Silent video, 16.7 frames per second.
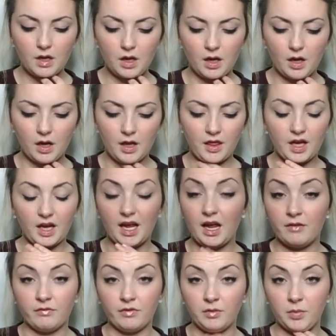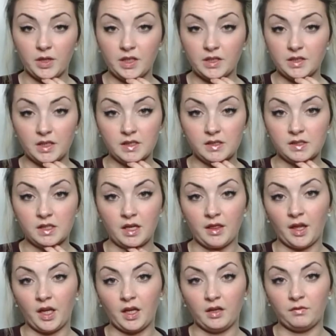Uh, I think everybody does, and I
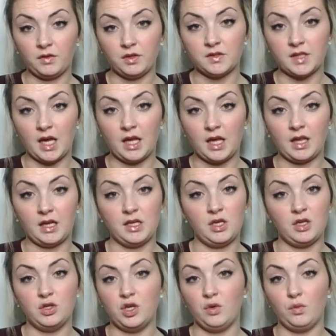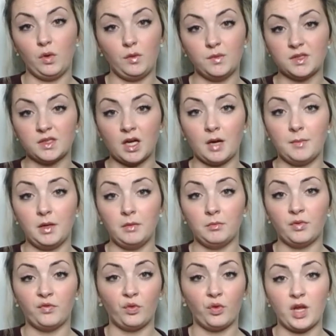think if you say that you knew what was coming
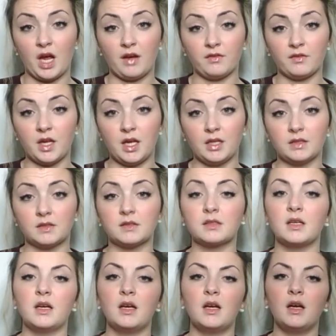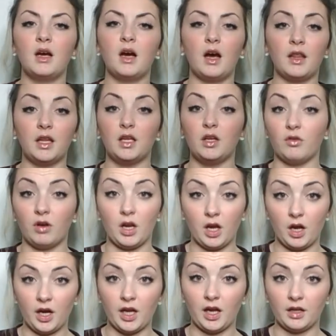before you have kids, I think you're a
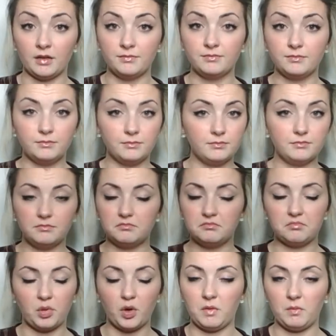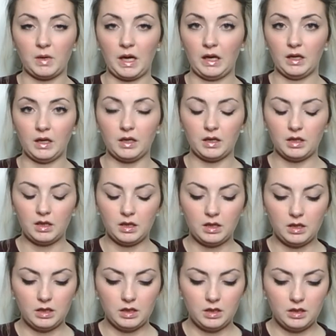liar, point blank,
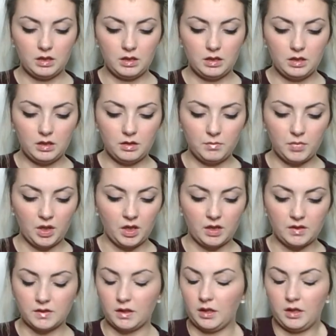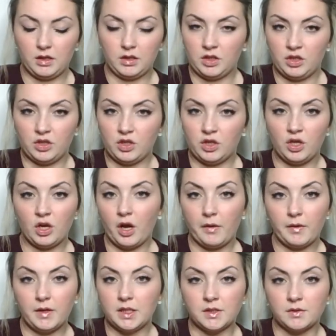because you, you're
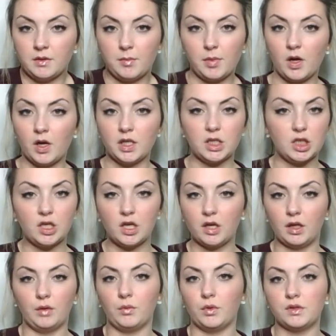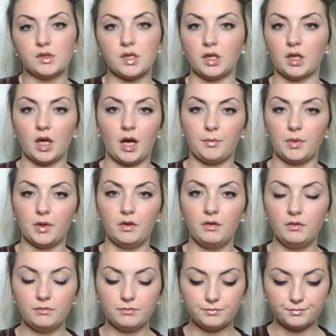going into the blind. You don't know what's going to
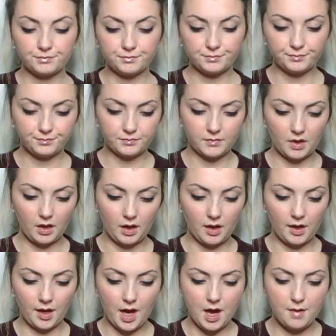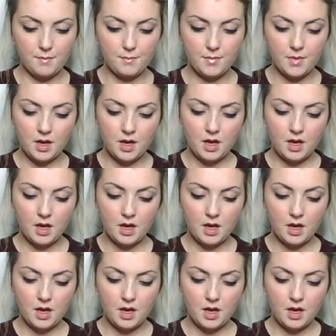happen. Um,